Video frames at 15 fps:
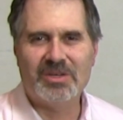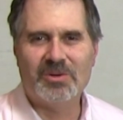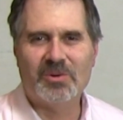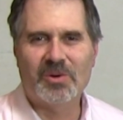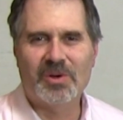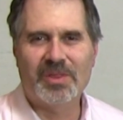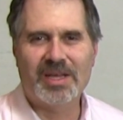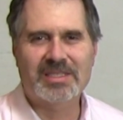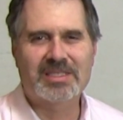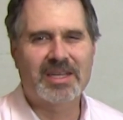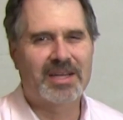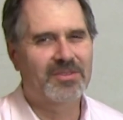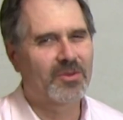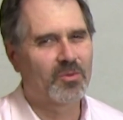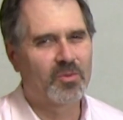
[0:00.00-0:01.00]
or that's
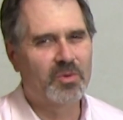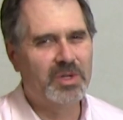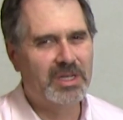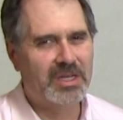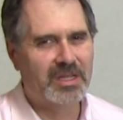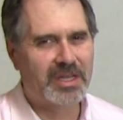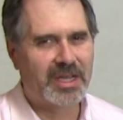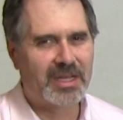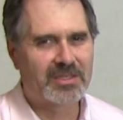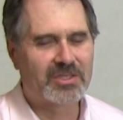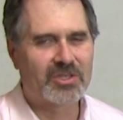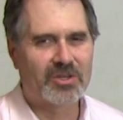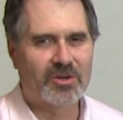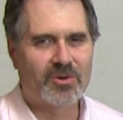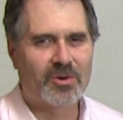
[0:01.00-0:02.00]
not the real
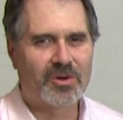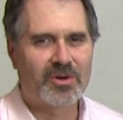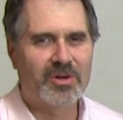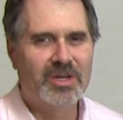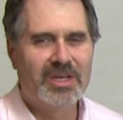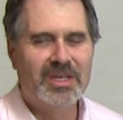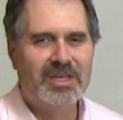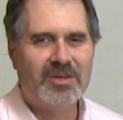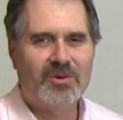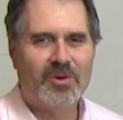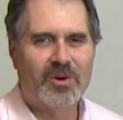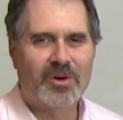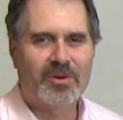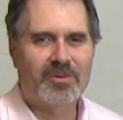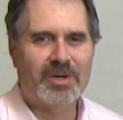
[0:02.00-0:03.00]
answer, or,
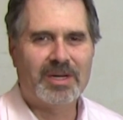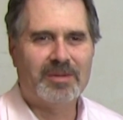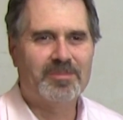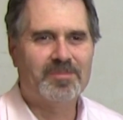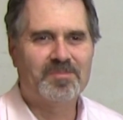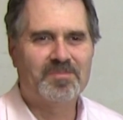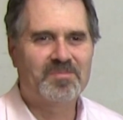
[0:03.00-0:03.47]
or, um,